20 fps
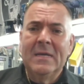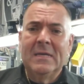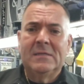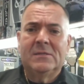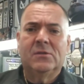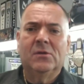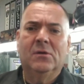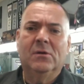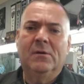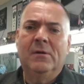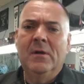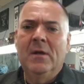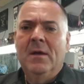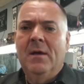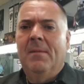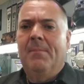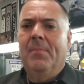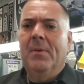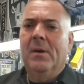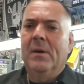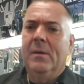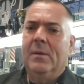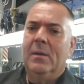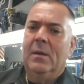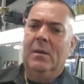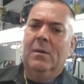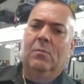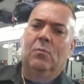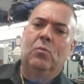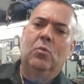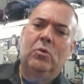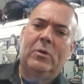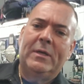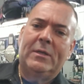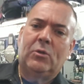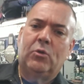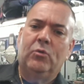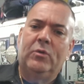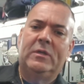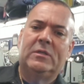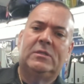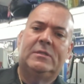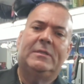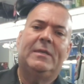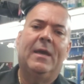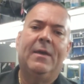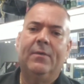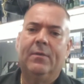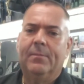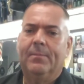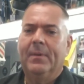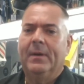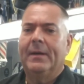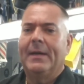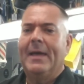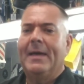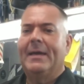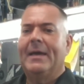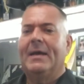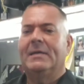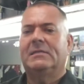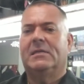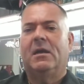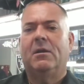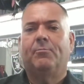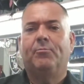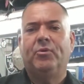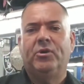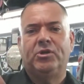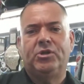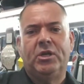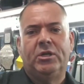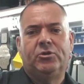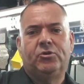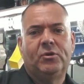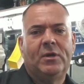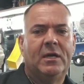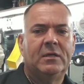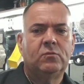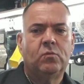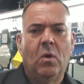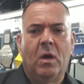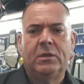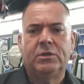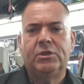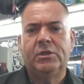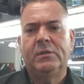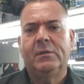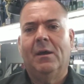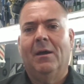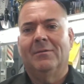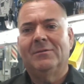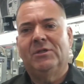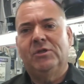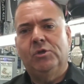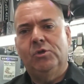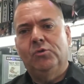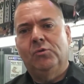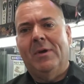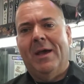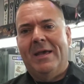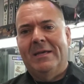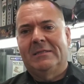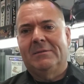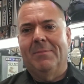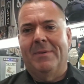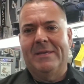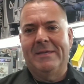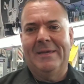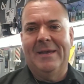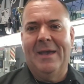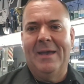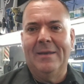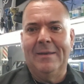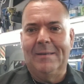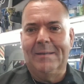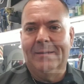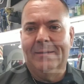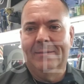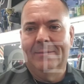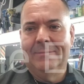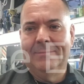So, but uh, we'll get through this together. But hey, guys, I appreciate you guys watching. I'll see you guys mañana.